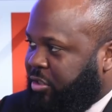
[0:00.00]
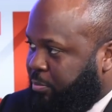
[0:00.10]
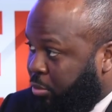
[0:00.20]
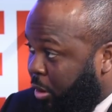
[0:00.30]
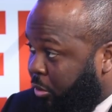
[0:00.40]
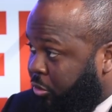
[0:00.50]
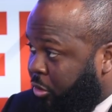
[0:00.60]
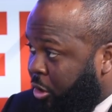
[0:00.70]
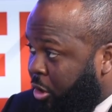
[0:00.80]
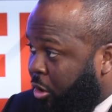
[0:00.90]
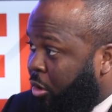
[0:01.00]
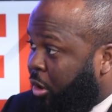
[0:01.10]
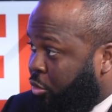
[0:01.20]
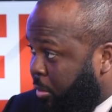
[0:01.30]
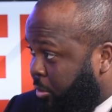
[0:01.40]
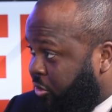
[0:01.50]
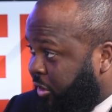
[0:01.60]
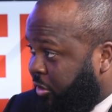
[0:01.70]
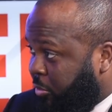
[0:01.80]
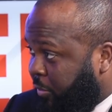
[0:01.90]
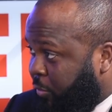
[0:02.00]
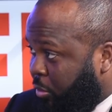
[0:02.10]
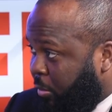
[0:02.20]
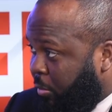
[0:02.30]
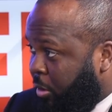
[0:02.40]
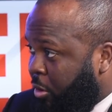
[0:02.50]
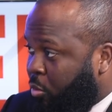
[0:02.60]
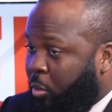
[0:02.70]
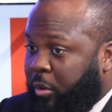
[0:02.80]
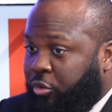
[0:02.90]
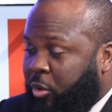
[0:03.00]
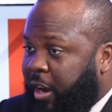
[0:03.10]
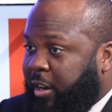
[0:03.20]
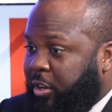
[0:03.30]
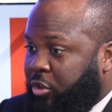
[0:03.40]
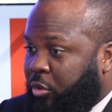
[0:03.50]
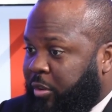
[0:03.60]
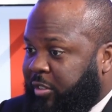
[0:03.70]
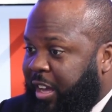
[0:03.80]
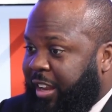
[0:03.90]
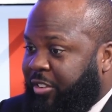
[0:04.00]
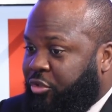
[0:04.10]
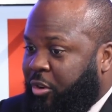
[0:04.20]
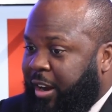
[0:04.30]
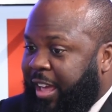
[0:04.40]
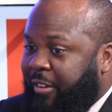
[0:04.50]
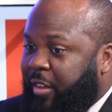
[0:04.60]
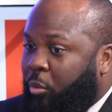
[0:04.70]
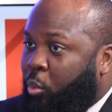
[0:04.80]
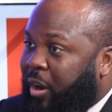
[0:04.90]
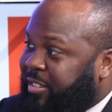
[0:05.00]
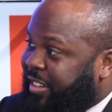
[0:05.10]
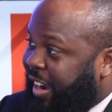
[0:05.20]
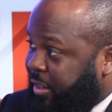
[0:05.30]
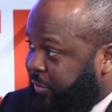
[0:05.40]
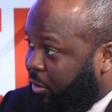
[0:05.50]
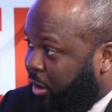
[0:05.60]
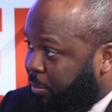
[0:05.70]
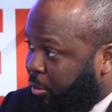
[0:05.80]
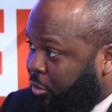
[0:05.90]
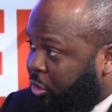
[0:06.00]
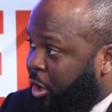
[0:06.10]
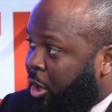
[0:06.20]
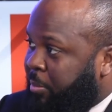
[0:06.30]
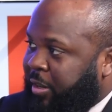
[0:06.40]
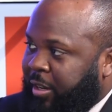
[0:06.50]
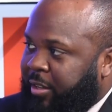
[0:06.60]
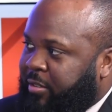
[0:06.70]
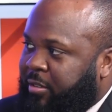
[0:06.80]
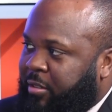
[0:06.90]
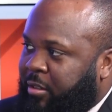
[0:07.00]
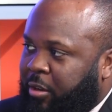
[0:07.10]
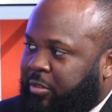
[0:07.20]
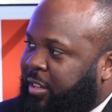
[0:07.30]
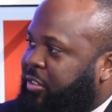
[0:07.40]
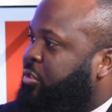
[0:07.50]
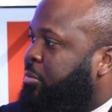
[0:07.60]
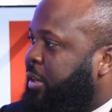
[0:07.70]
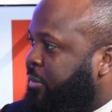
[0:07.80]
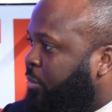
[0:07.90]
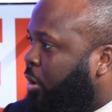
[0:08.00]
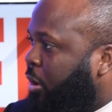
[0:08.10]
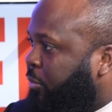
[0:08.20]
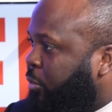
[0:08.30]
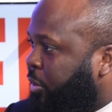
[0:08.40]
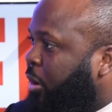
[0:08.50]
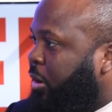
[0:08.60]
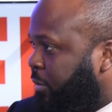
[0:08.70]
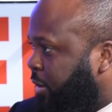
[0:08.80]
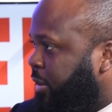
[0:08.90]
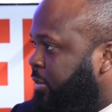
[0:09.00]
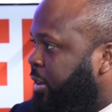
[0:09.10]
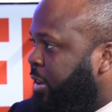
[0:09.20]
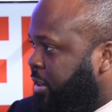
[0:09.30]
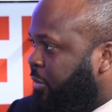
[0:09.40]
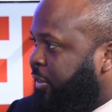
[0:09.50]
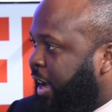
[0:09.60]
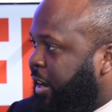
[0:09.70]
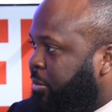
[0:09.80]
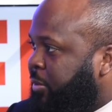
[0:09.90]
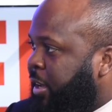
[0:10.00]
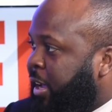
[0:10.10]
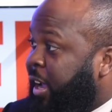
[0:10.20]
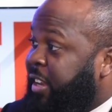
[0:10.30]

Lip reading: approach on criminal justice reform. What we're trying to do is not try to have that one-size-fit-all approach, because there's history involved with all of these different items. And